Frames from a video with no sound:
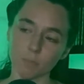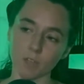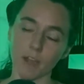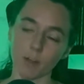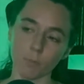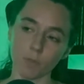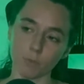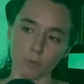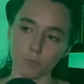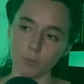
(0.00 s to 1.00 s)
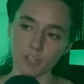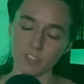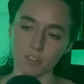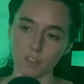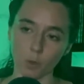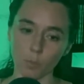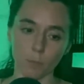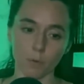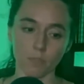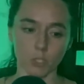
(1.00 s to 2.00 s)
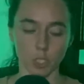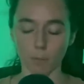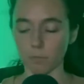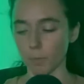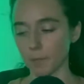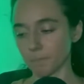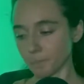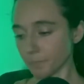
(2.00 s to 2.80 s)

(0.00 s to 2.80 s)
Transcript: them to hire me for a few days, I think that would be the perfect job for me.